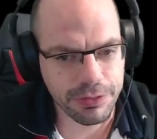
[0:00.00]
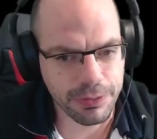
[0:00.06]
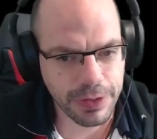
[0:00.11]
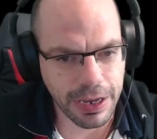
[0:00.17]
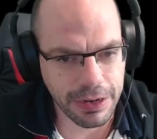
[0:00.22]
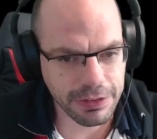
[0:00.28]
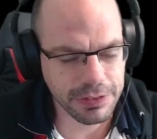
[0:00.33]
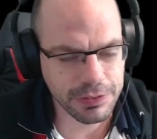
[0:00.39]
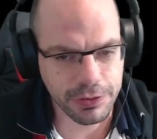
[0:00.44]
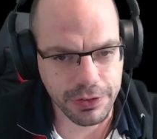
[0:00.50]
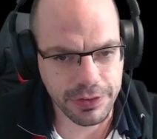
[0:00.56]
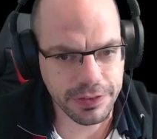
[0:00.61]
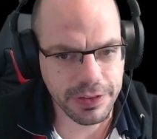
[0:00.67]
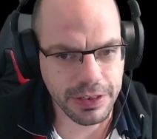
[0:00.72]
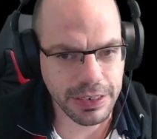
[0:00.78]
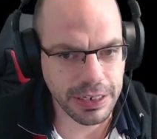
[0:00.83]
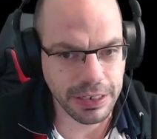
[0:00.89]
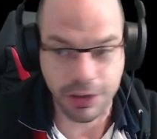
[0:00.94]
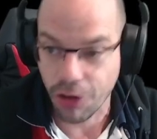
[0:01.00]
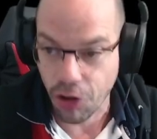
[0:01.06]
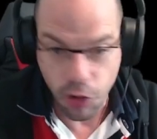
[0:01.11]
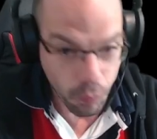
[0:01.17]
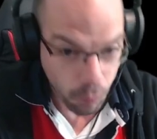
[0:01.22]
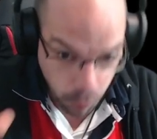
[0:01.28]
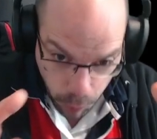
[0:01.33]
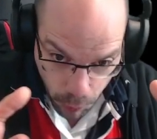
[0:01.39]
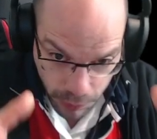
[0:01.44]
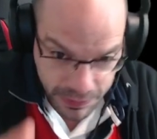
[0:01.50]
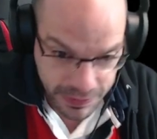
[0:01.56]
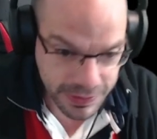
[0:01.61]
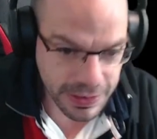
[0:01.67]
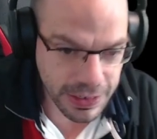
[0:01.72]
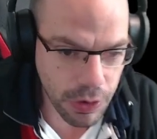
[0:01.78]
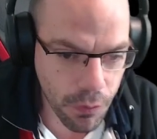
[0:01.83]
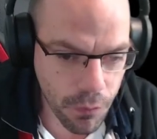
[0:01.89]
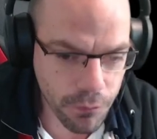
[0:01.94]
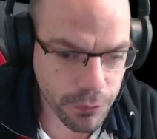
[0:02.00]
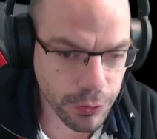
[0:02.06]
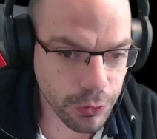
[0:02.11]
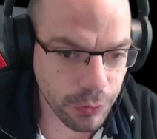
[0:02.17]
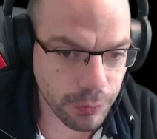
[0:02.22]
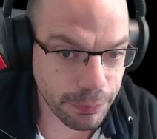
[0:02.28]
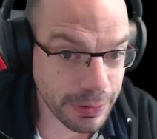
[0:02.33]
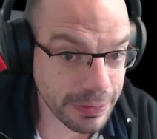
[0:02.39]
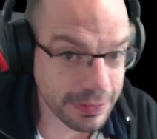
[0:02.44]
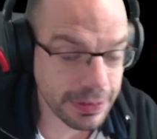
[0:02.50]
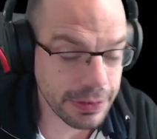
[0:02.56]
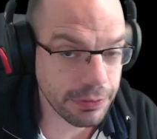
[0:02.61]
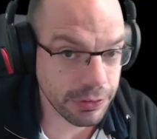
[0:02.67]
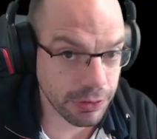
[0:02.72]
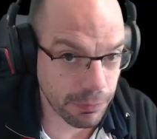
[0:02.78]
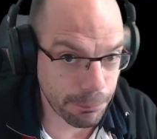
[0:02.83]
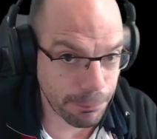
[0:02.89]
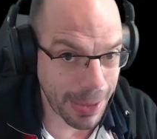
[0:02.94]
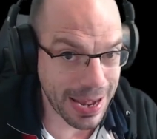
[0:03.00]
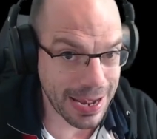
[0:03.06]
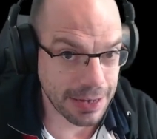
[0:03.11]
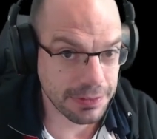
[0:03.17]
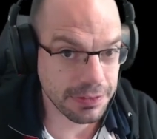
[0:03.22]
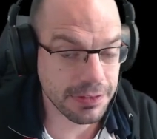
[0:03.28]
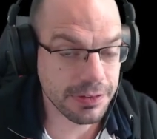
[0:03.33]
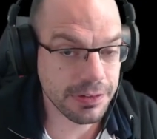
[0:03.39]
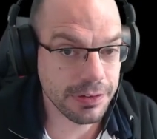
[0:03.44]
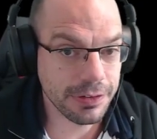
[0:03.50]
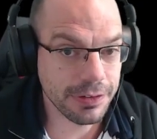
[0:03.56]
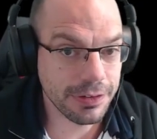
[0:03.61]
We are interested in what's the overall material balance.